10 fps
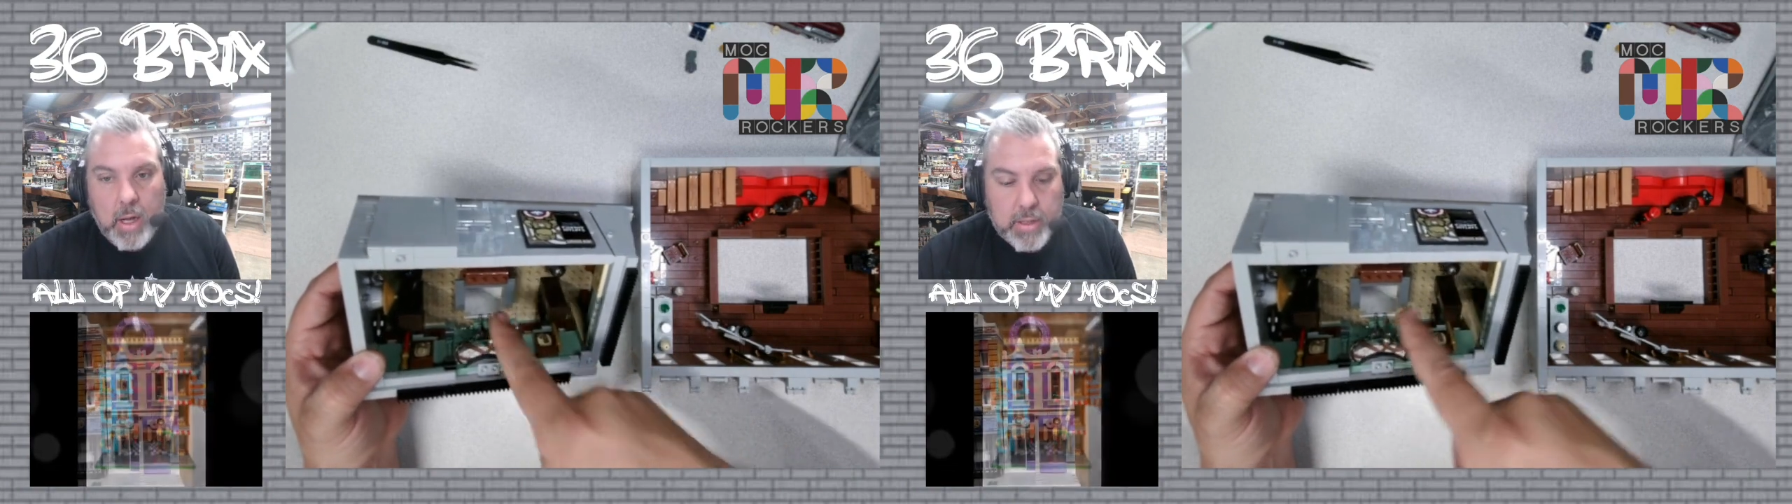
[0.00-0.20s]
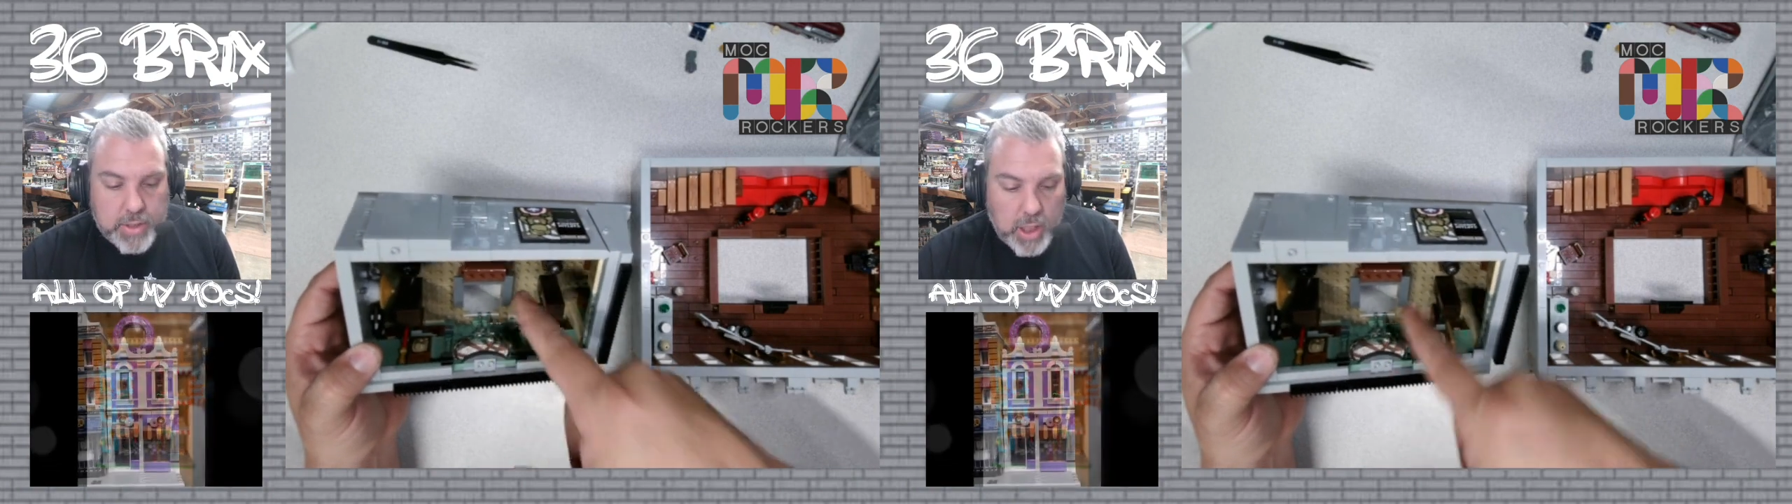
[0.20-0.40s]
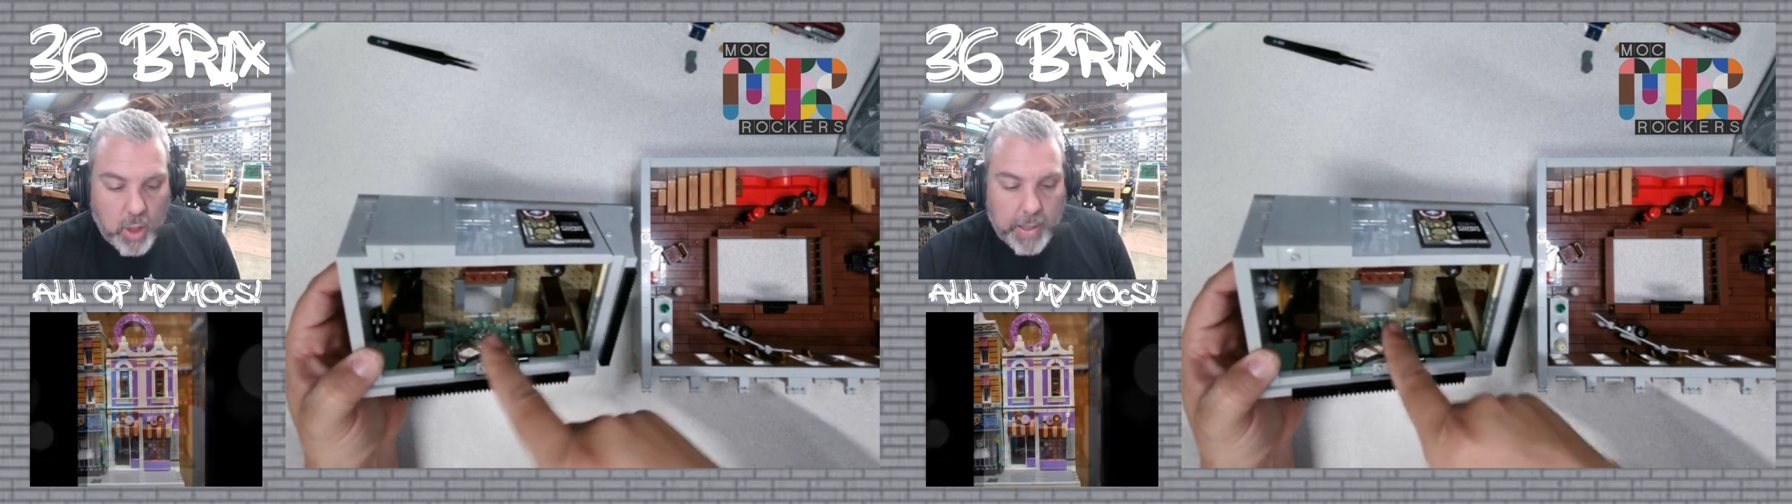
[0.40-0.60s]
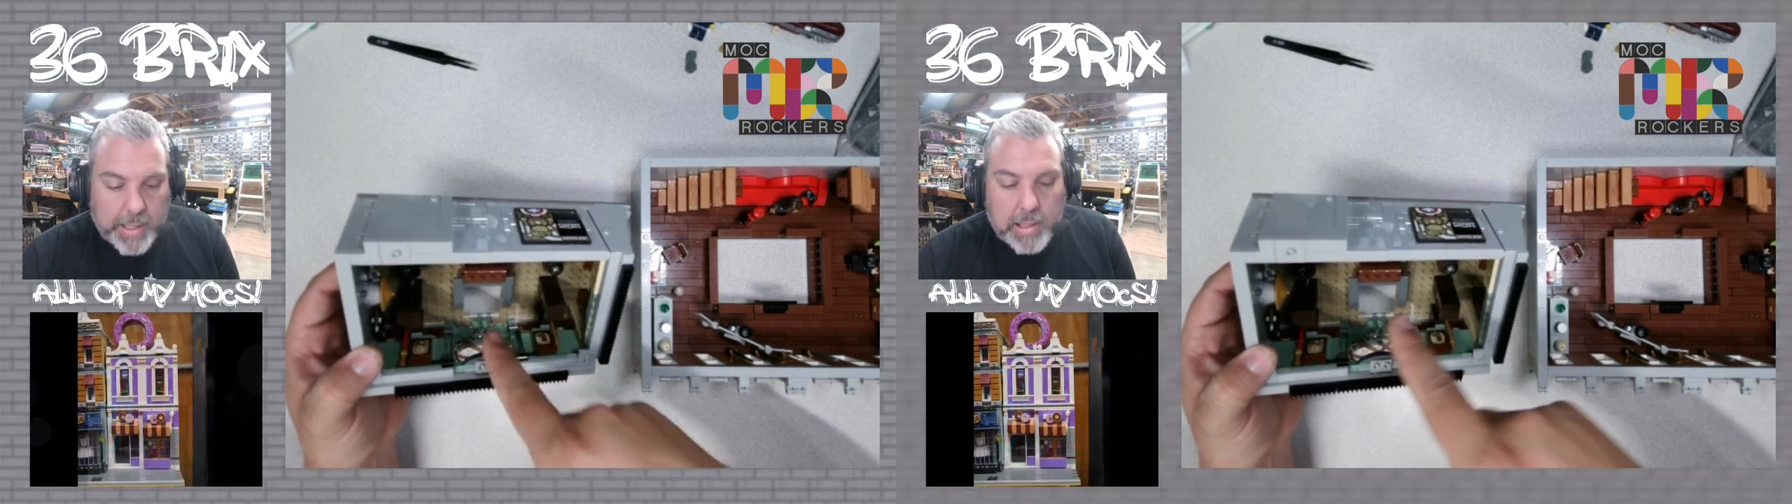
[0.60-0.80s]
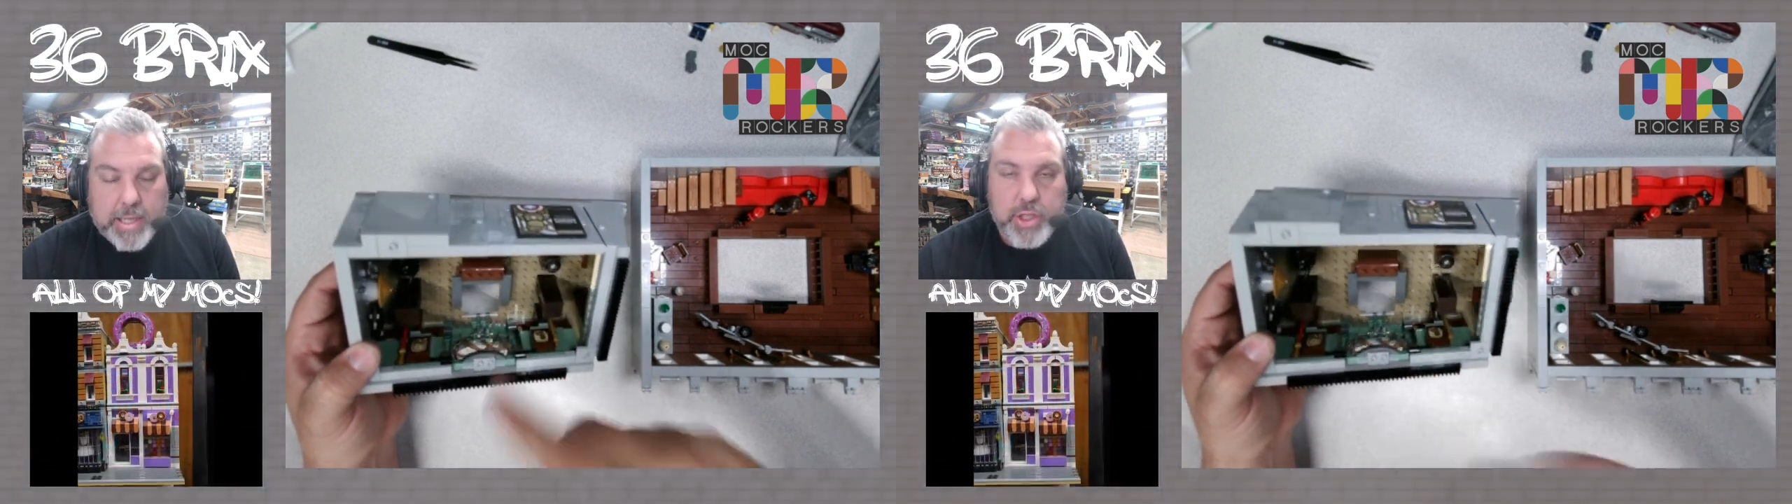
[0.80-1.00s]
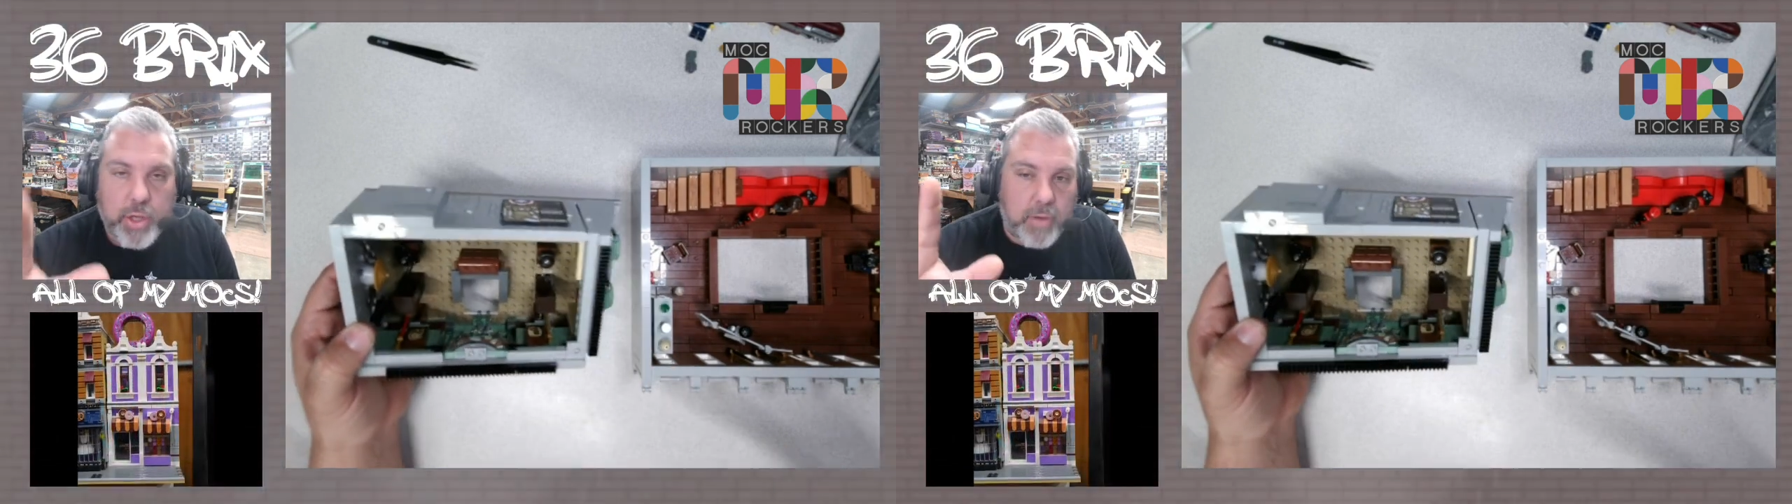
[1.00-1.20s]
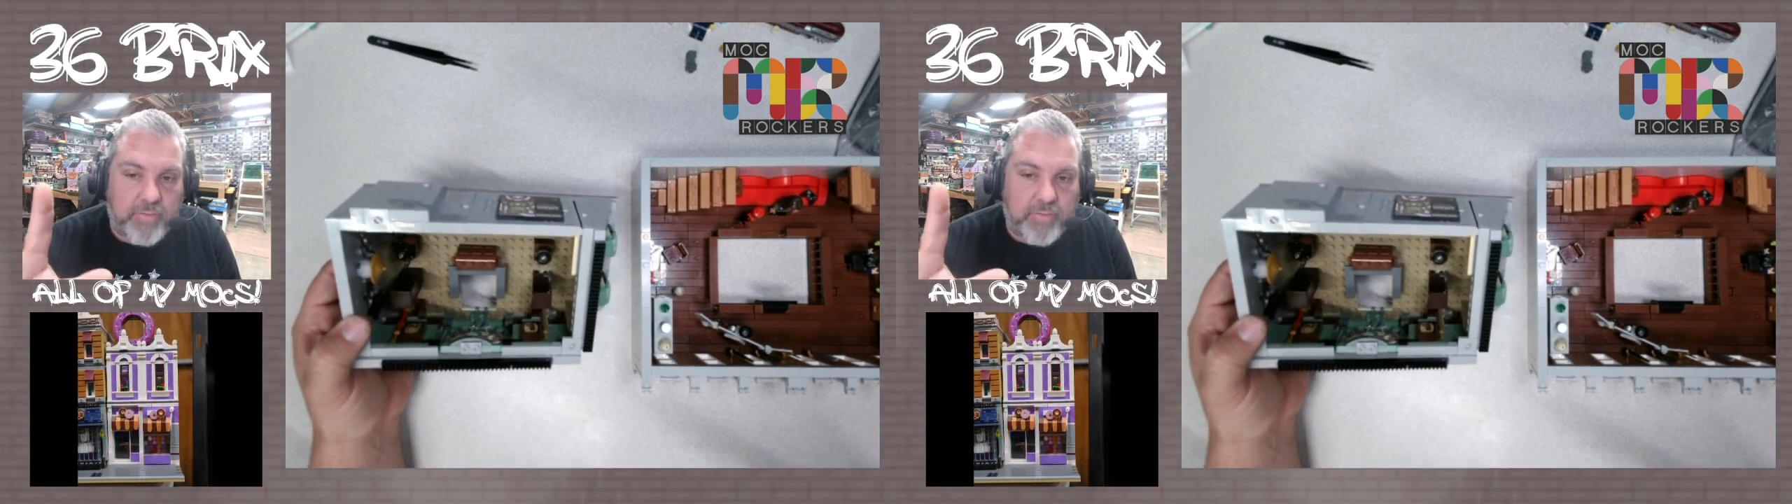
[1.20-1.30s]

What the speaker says: So unless you're